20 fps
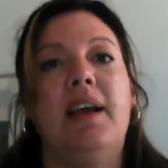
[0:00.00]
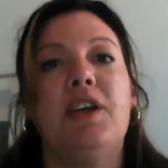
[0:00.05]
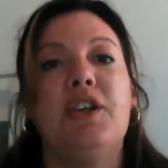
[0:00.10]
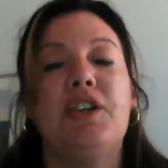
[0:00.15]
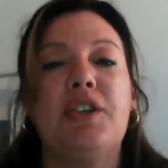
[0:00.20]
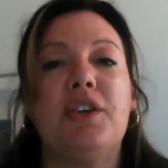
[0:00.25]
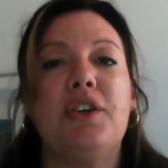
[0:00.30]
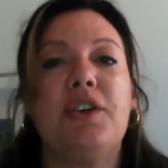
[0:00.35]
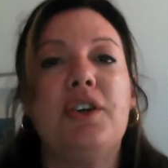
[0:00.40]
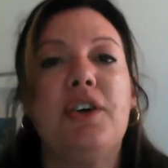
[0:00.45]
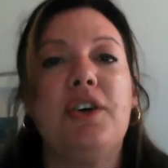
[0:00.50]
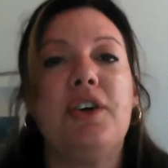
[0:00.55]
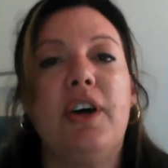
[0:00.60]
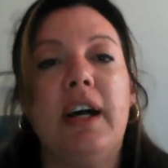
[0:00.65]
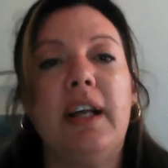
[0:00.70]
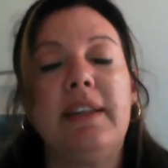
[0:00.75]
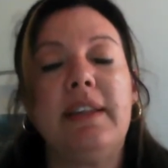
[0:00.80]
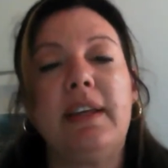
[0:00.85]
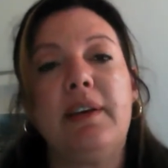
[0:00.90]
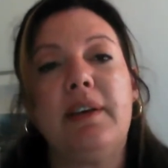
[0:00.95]

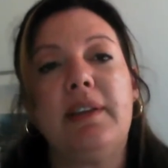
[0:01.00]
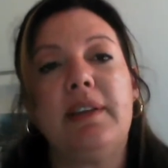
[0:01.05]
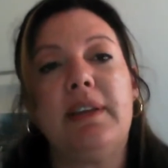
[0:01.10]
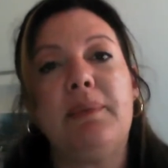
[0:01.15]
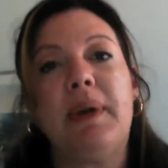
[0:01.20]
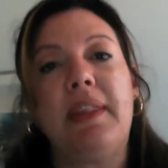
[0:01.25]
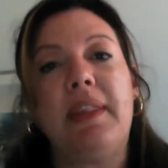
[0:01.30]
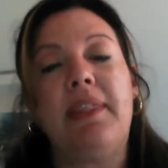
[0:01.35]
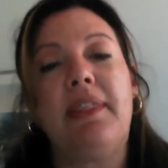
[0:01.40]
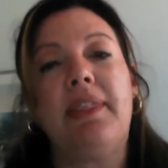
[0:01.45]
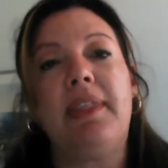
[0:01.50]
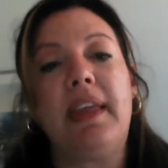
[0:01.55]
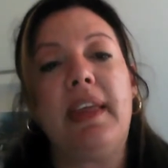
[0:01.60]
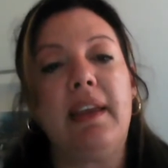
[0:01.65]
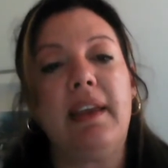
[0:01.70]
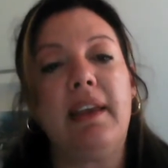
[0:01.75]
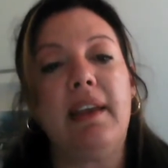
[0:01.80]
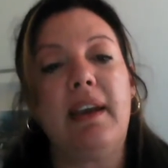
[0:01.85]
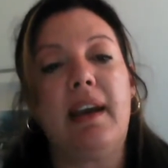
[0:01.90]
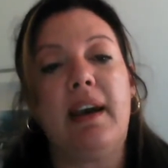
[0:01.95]
Sure. The one
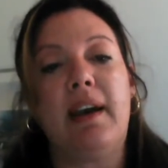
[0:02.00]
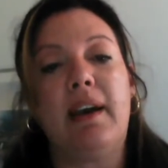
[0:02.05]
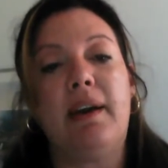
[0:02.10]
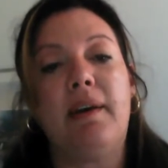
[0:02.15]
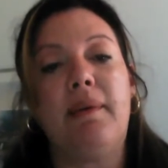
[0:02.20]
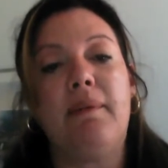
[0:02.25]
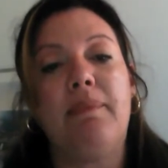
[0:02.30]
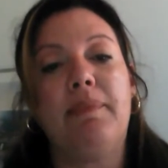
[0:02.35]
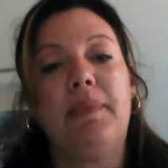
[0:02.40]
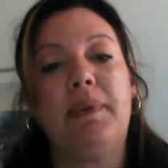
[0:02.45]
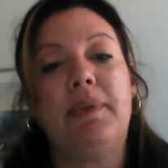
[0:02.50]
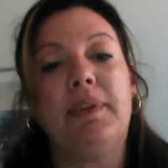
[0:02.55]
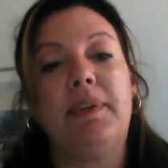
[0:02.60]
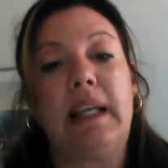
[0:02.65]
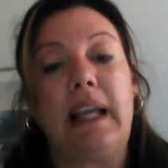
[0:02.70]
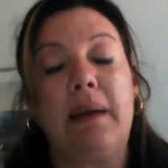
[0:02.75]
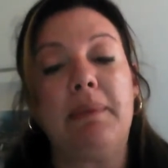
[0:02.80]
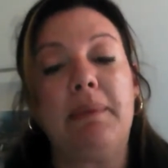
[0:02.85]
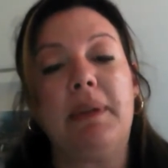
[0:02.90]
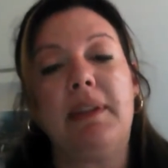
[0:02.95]
thing, or the
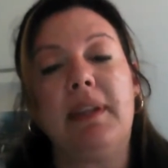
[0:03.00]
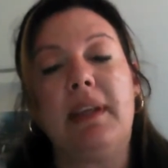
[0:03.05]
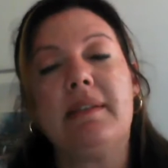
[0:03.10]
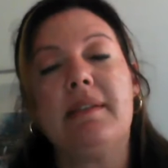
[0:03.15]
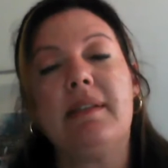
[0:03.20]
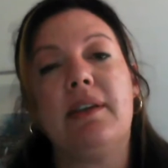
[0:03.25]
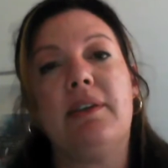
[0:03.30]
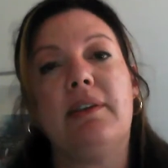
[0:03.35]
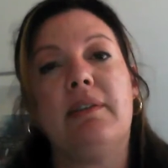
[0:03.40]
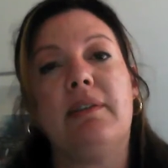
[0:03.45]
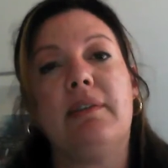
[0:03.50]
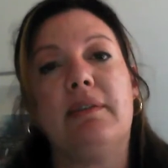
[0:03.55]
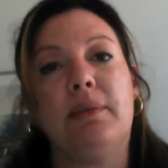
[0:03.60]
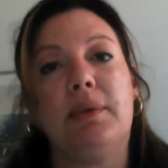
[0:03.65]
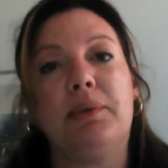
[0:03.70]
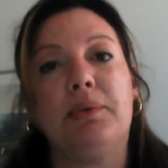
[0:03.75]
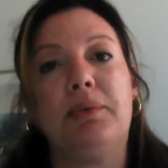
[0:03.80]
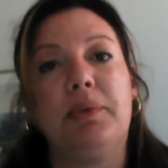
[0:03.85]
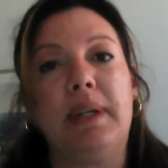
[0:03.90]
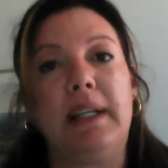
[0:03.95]
couple of things that you
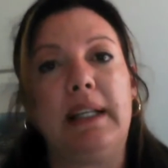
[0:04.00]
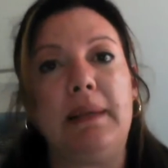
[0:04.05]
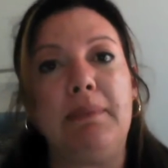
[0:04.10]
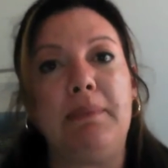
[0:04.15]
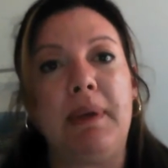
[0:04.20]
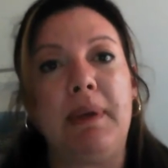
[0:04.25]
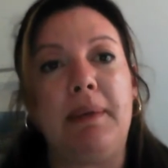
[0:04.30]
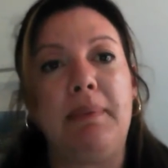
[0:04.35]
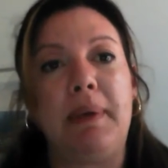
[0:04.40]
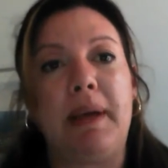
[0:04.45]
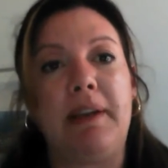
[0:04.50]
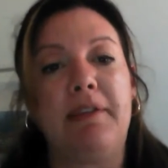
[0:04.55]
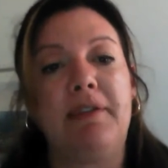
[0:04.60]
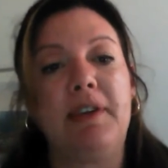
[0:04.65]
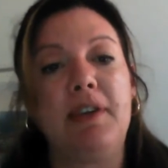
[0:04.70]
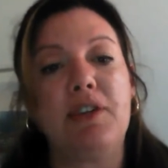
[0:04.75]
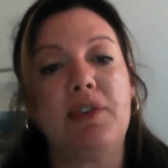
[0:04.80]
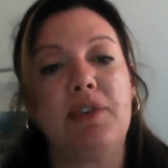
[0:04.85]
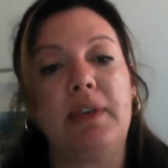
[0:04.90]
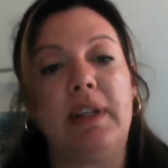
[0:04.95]
would really be
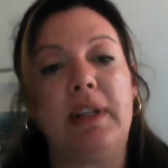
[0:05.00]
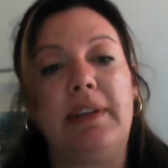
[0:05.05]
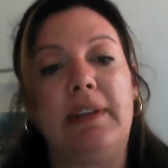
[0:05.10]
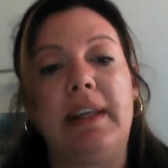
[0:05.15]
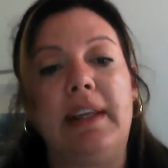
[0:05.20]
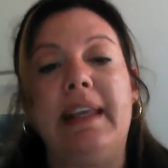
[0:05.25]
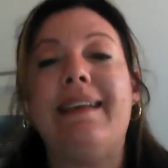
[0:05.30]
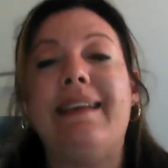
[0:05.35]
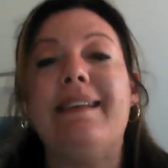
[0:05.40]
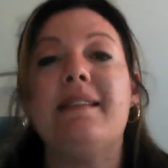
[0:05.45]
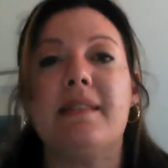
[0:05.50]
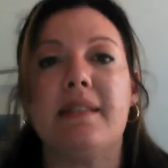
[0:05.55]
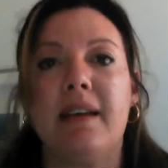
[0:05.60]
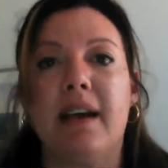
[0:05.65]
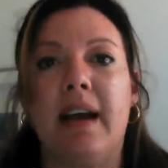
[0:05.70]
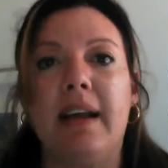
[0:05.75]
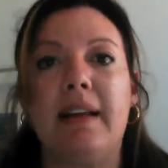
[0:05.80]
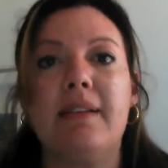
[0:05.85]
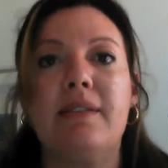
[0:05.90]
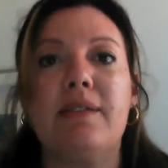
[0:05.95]
beneficial are the
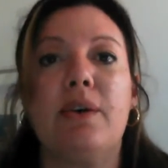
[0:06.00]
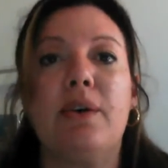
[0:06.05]
insights.